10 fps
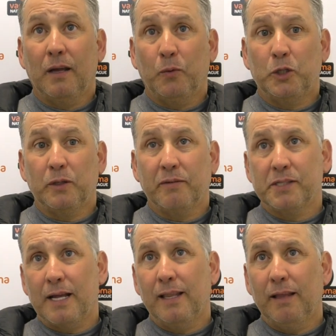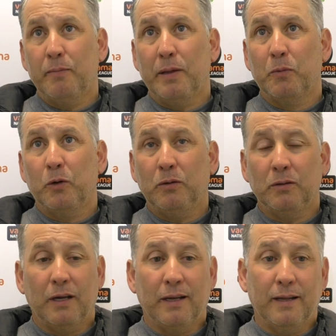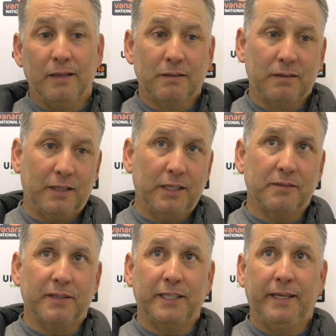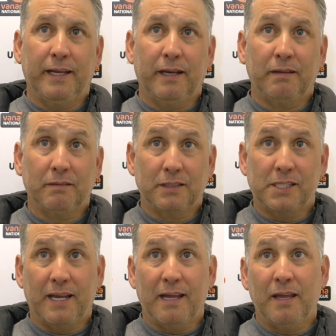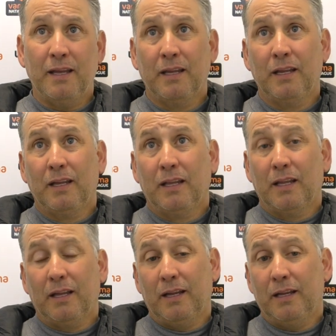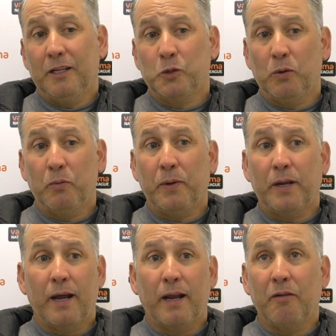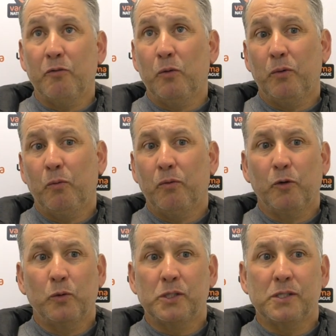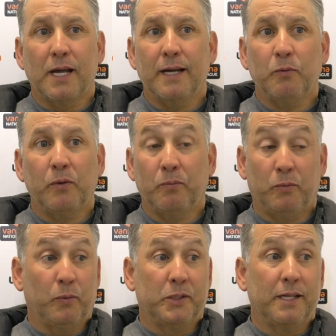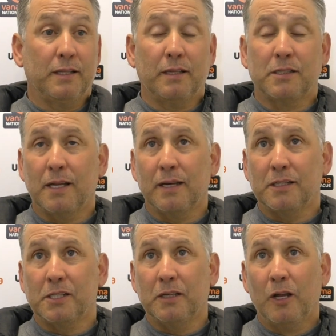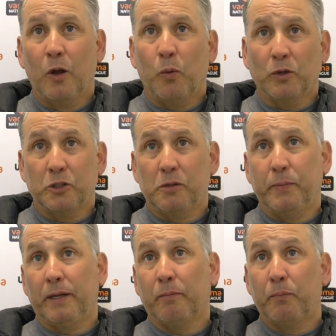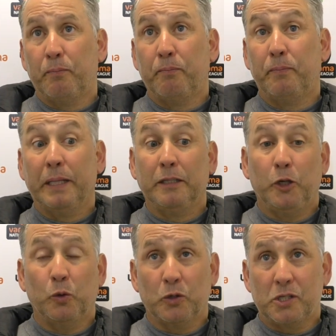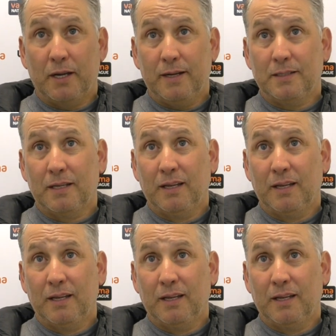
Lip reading: which will give us that little bit more. And then these have had a year together. It's what we've been crying out for. We've always decided. We said at the start of the season we wanted to build a young side,